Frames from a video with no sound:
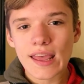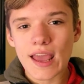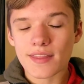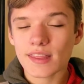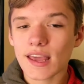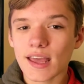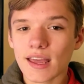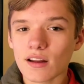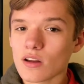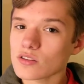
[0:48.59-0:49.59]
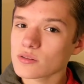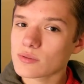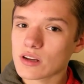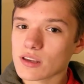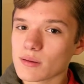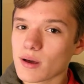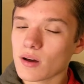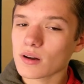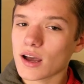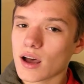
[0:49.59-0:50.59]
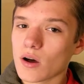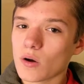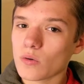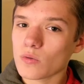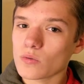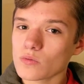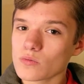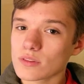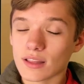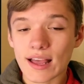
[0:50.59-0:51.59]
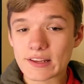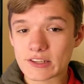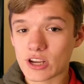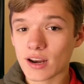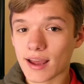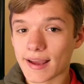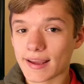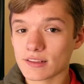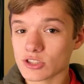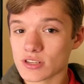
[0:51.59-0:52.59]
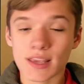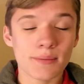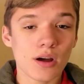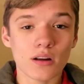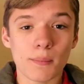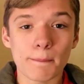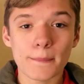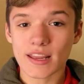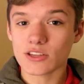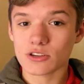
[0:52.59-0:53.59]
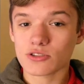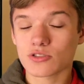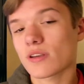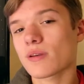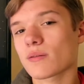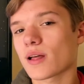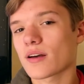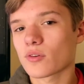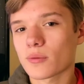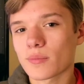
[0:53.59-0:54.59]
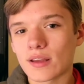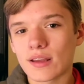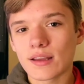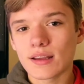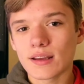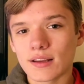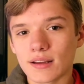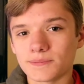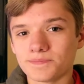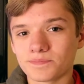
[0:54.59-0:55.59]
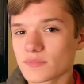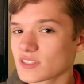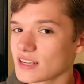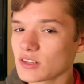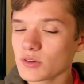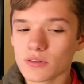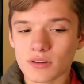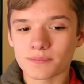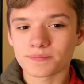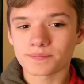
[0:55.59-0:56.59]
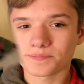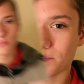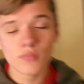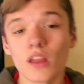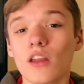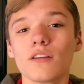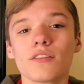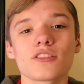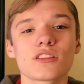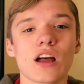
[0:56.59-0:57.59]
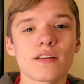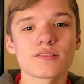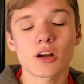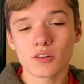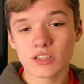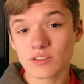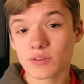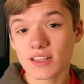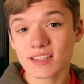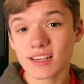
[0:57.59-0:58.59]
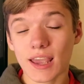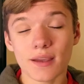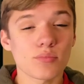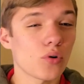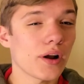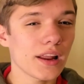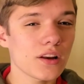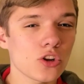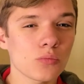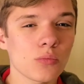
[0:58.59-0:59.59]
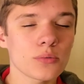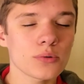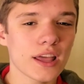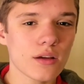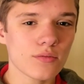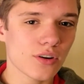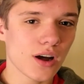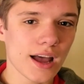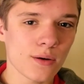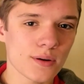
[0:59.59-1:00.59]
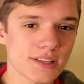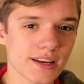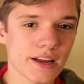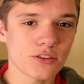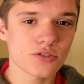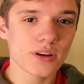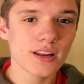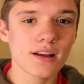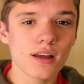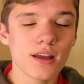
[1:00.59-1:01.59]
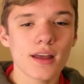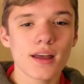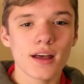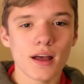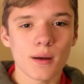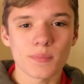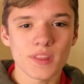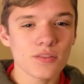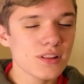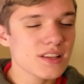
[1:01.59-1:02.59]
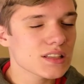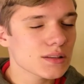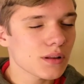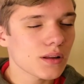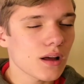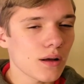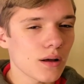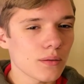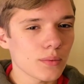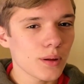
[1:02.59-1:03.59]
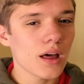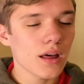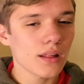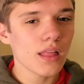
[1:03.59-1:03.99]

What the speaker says: And then I'll also be talking about how The Last Jedi just came out on a major streaming platform. Stay tuned. First off, Star Wars is releasing a brand new mobile game for iOS and Android. They've released a